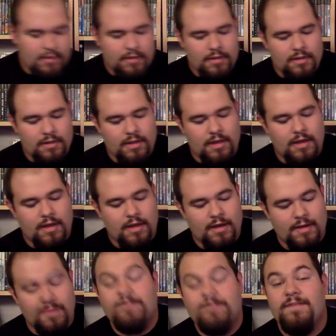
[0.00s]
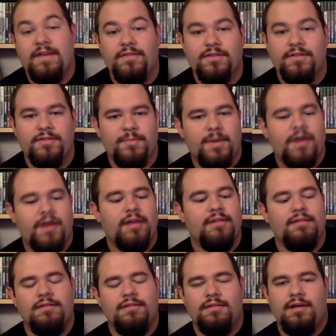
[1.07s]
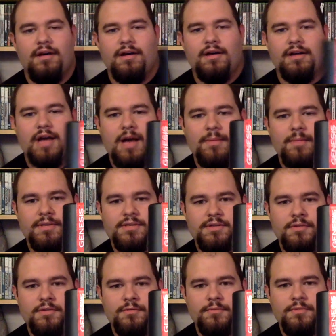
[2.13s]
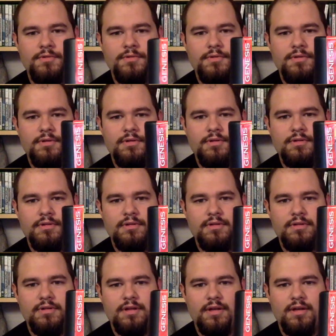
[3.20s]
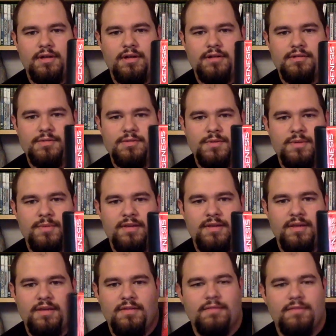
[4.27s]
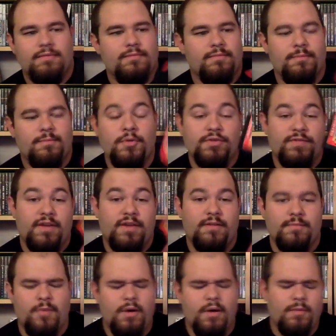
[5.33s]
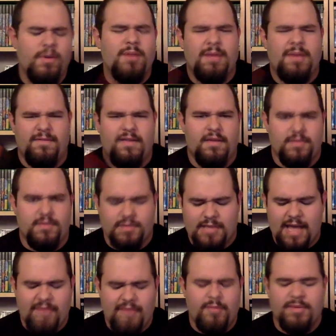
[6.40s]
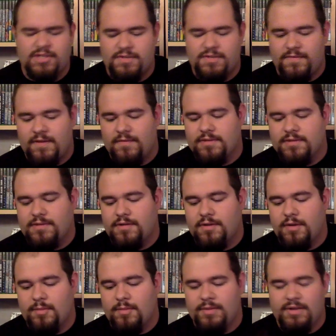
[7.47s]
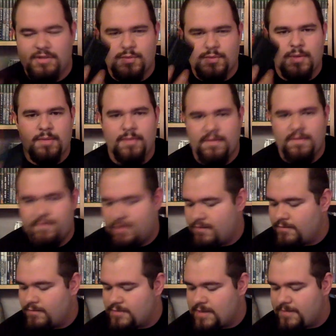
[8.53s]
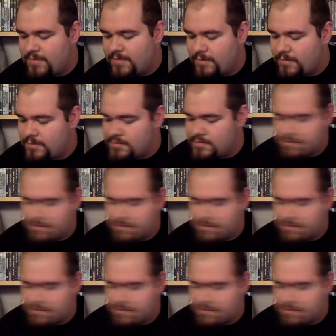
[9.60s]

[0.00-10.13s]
A favorite of mine, Comic Zone. It's one of my one of my favorites. I have a bunch of favorites on here, but it's one of my top favorites.